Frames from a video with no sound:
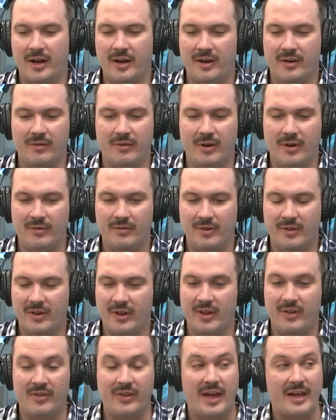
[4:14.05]
uh,
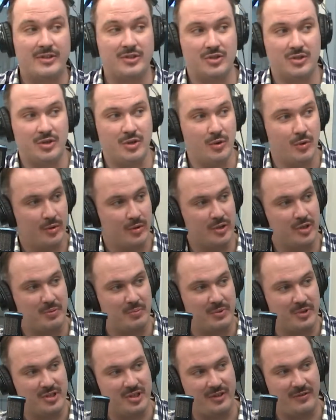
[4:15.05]
and that's your
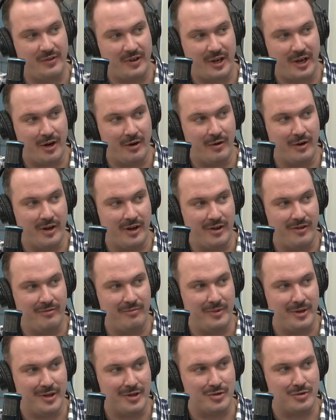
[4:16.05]
specific area of
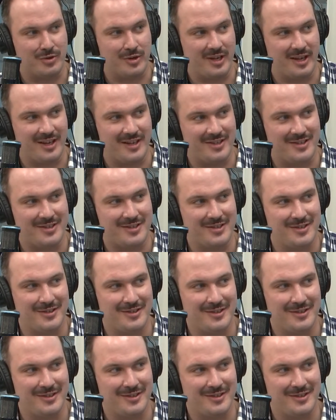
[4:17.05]
ministry, That yes? is